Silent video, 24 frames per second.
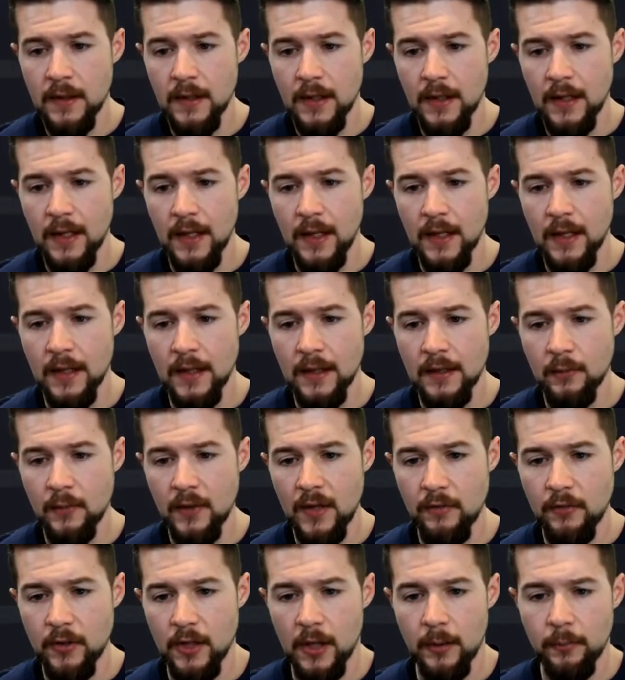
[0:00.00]
And we have
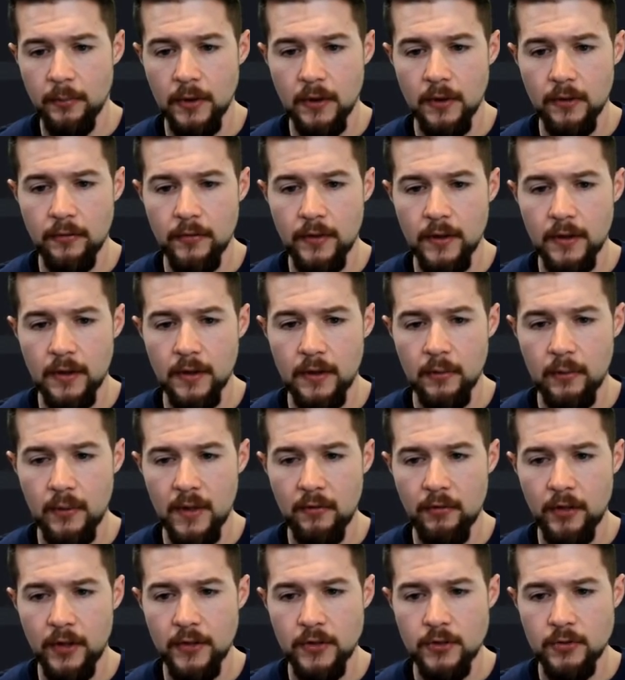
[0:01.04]
we have
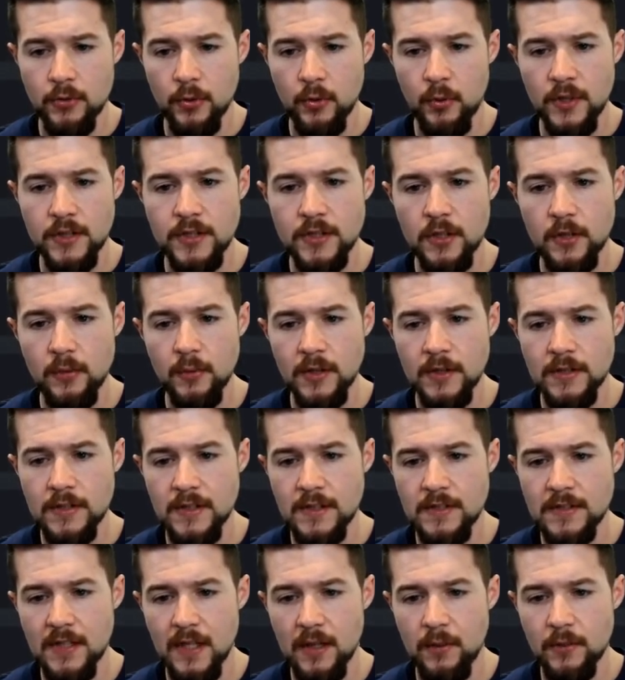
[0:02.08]
all these requests here that we can
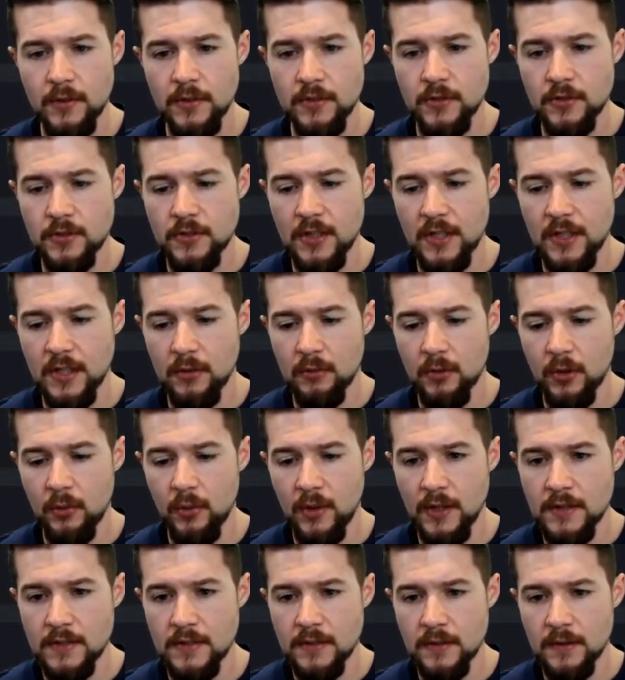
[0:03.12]
test out with. So sending a
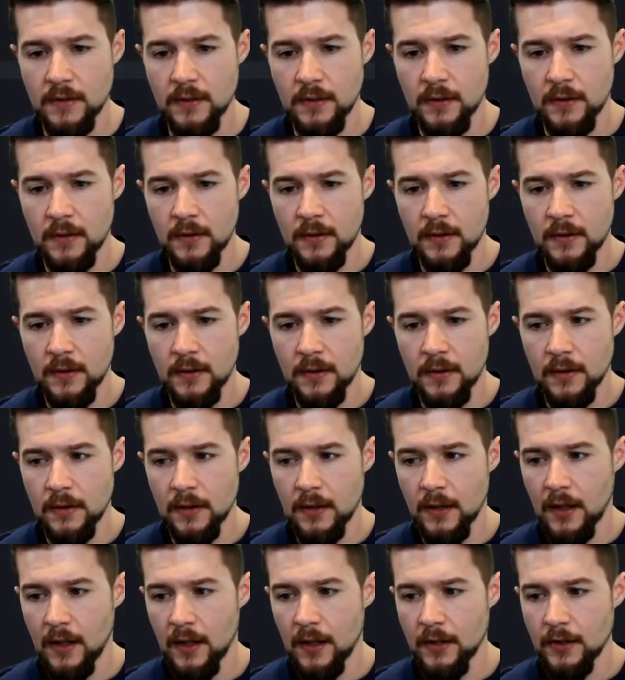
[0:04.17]
request,
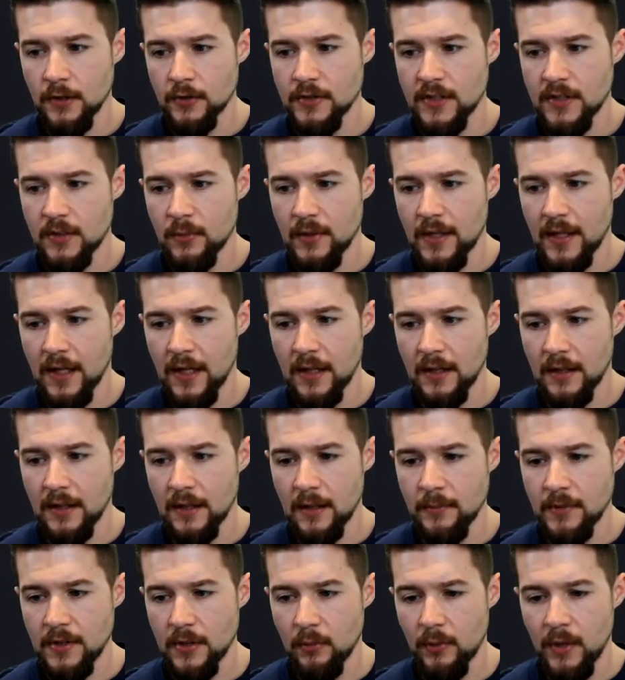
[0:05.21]
you'll see we got an
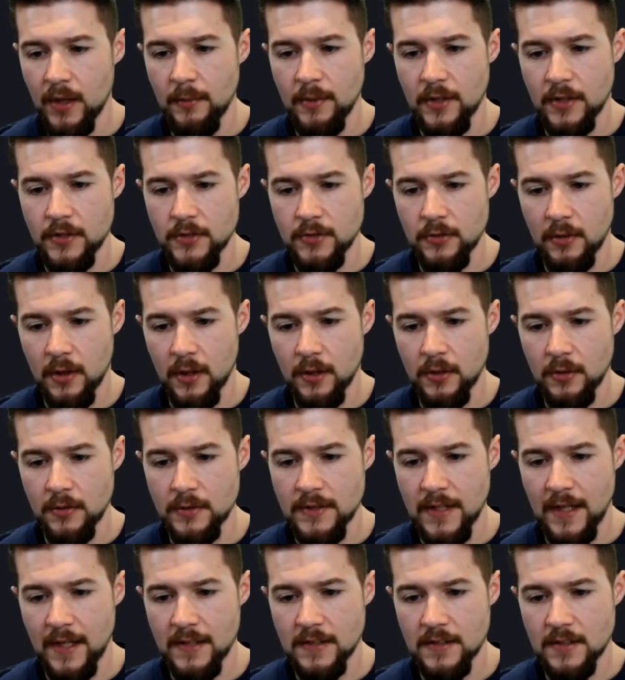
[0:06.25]
empty array because there are no
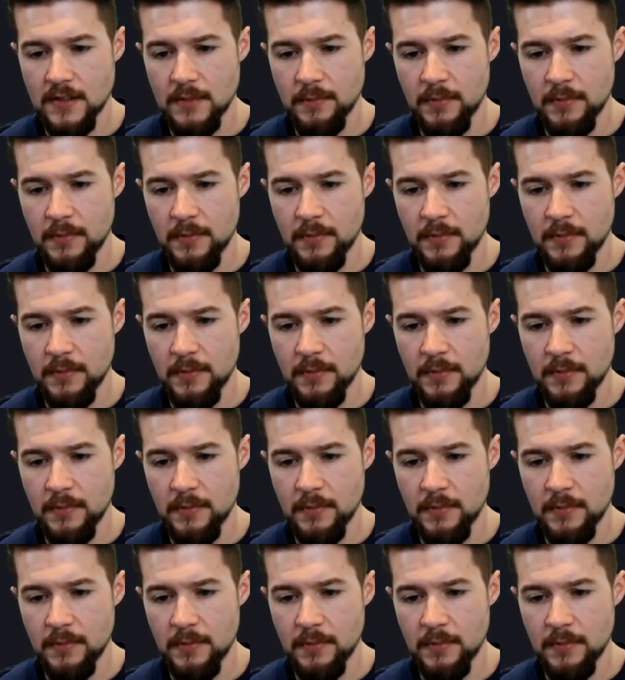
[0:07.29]
tasks.